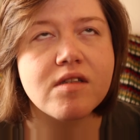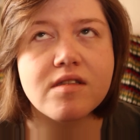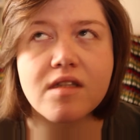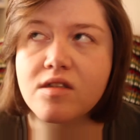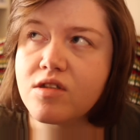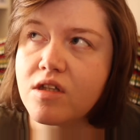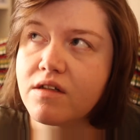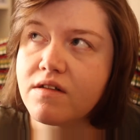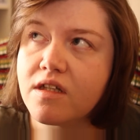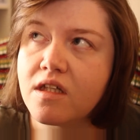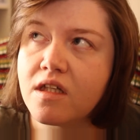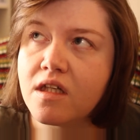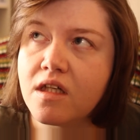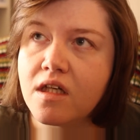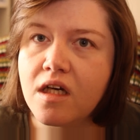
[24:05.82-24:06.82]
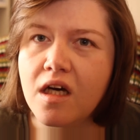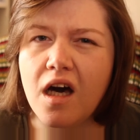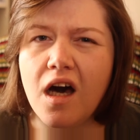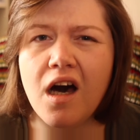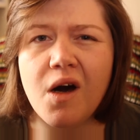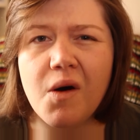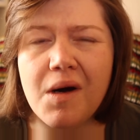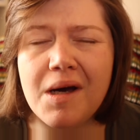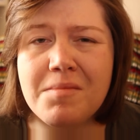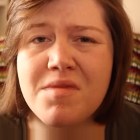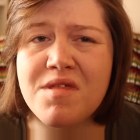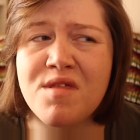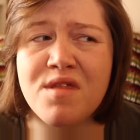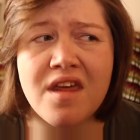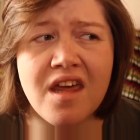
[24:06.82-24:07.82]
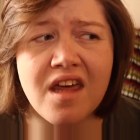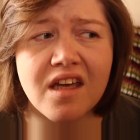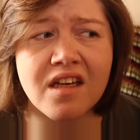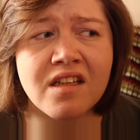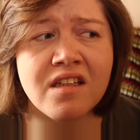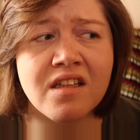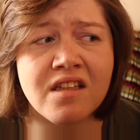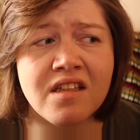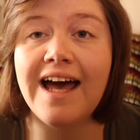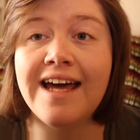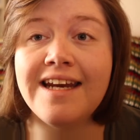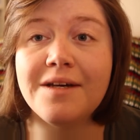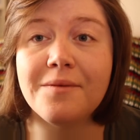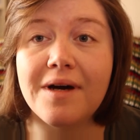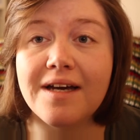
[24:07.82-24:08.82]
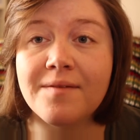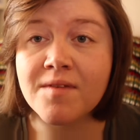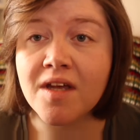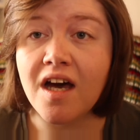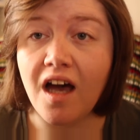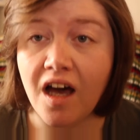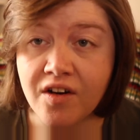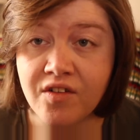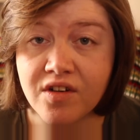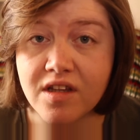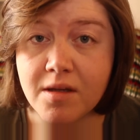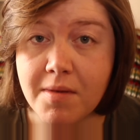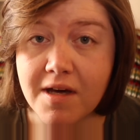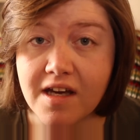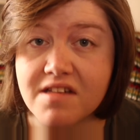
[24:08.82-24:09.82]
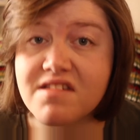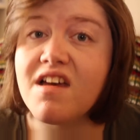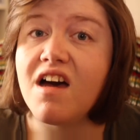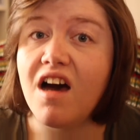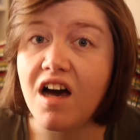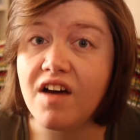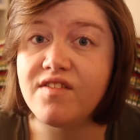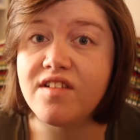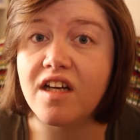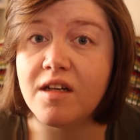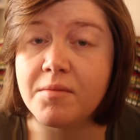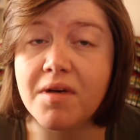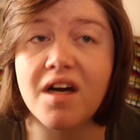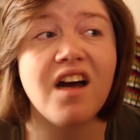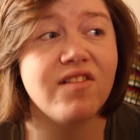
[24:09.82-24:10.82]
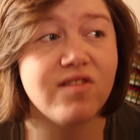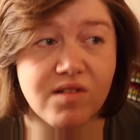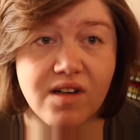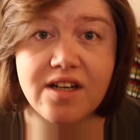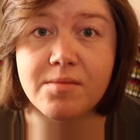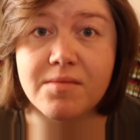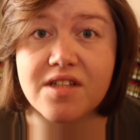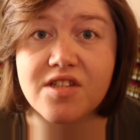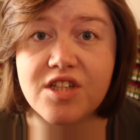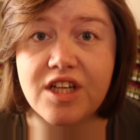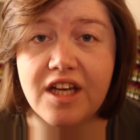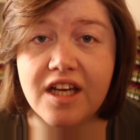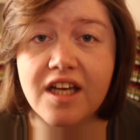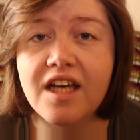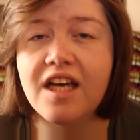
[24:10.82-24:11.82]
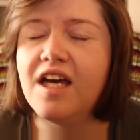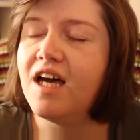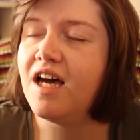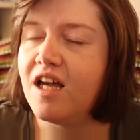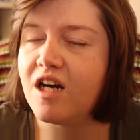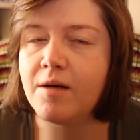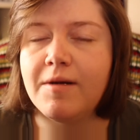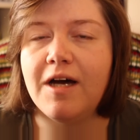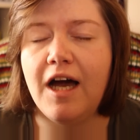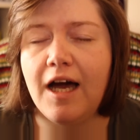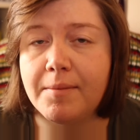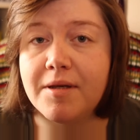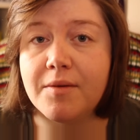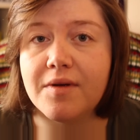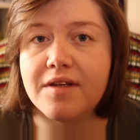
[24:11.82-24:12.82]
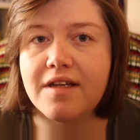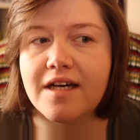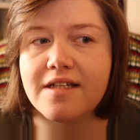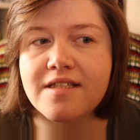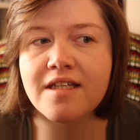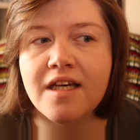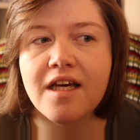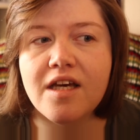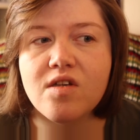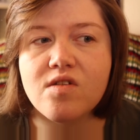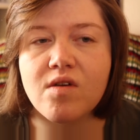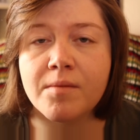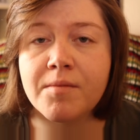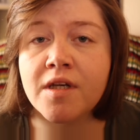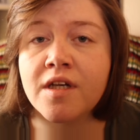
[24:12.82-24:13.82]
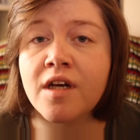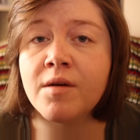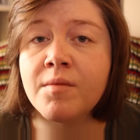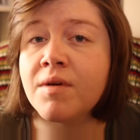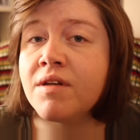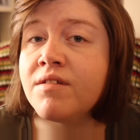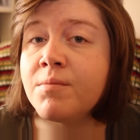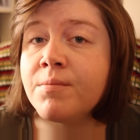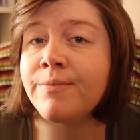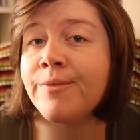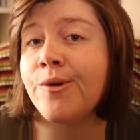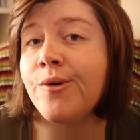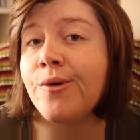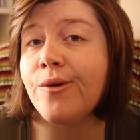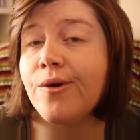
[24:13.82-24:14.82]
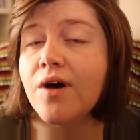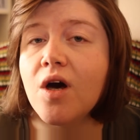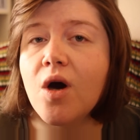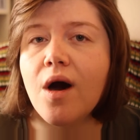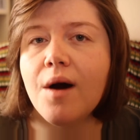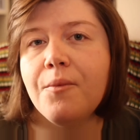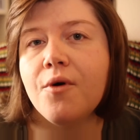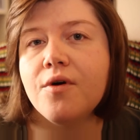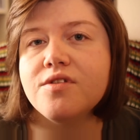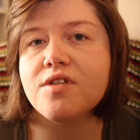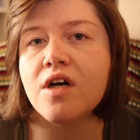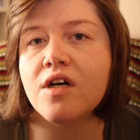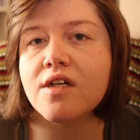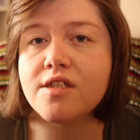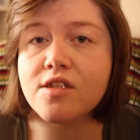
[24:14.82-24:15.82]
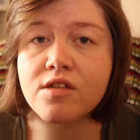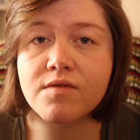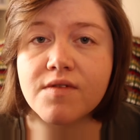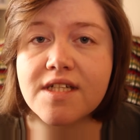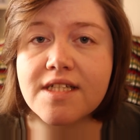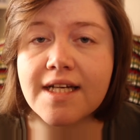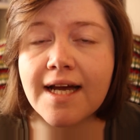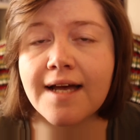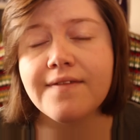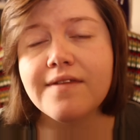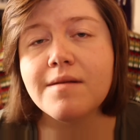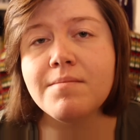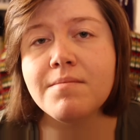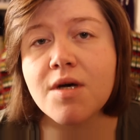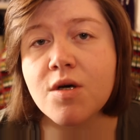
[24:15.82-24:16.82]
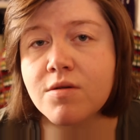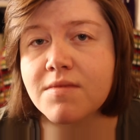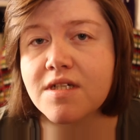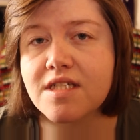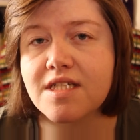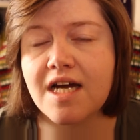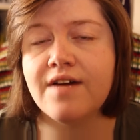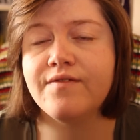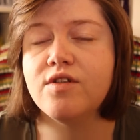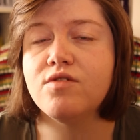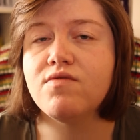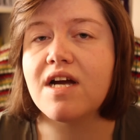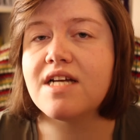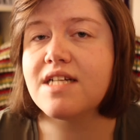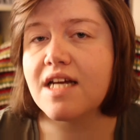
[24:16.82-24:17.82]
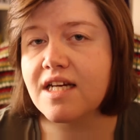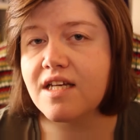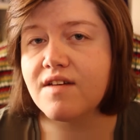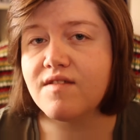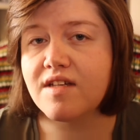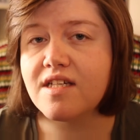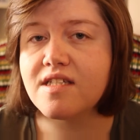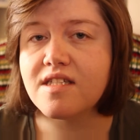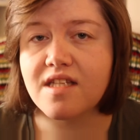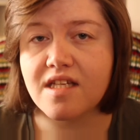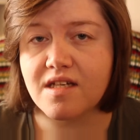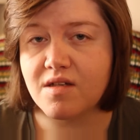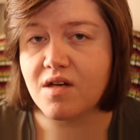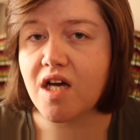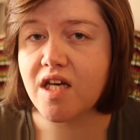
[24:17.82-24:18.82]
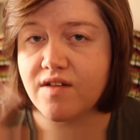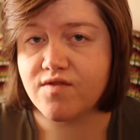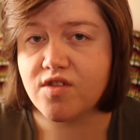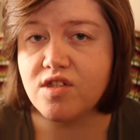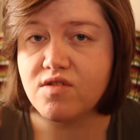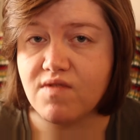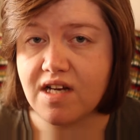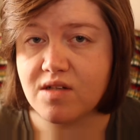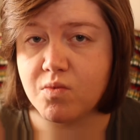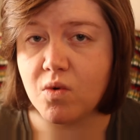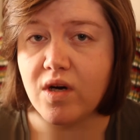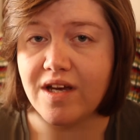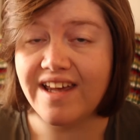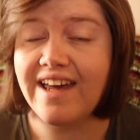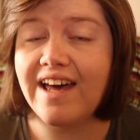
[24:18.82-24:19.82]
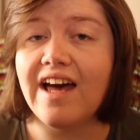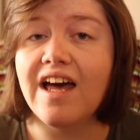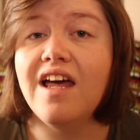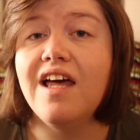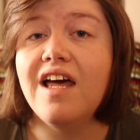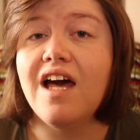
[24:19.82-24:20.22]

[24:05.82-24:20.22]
Centurion? Oh, I'm thick. Anyway, 100 of the buggers, I've done them, I've read them this year, and I'm happy with that. So I'm going to go and read some more. What are you reading at the moment? Have you read any of these that I have just read? What here?